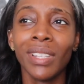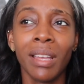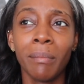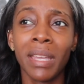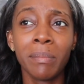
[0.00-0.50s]

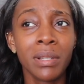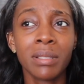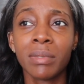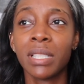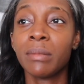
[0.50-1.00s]
I may put
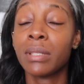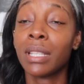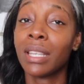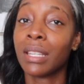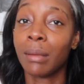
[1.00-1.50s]
some clips
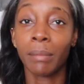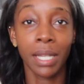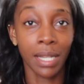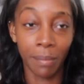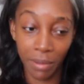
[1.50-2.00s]
in, and I may
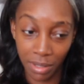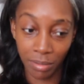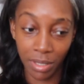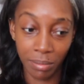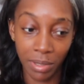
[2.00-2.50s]
not put some
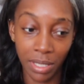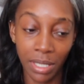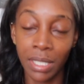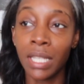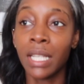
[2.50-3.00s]
clips
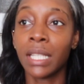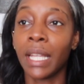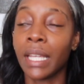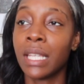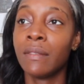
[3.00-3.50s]
in.
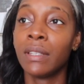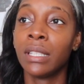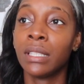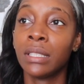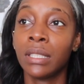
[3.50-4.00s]
Like,
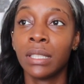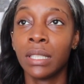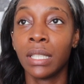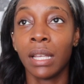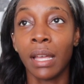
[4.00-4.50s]
even
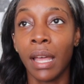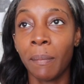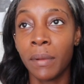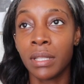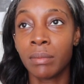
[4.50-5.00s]
I
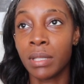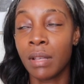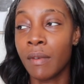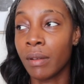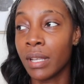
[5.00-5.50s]
put some
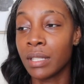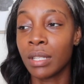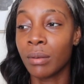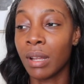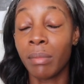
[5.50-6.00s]
stuff on
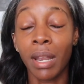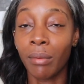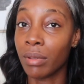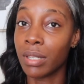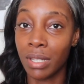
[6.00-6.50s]
Instagram, but I
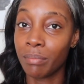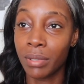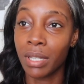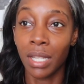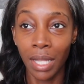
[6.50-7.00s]
really didn't
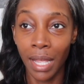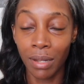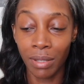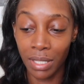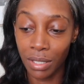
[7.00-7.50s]
put a lot
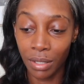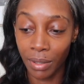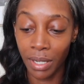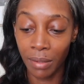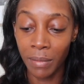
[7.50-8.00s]
on
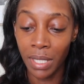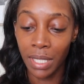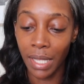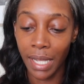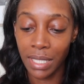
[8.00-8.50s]
Instagram.
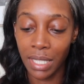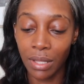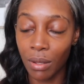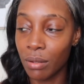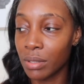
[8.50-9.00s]
Like I said,
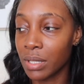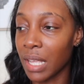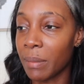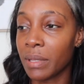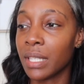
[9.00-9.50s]
those
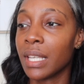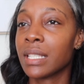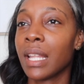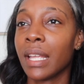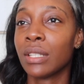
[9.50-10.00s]
type of things
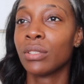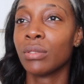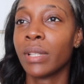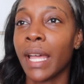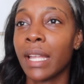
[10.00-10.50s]
that I
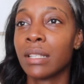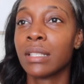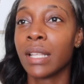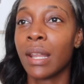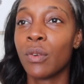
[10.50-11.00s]
do, like, I
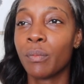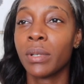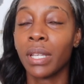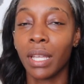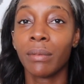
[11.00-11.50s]
don't
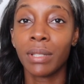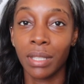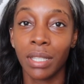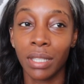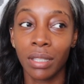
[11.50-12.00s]
put
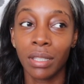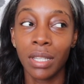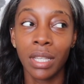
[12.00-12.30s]
everything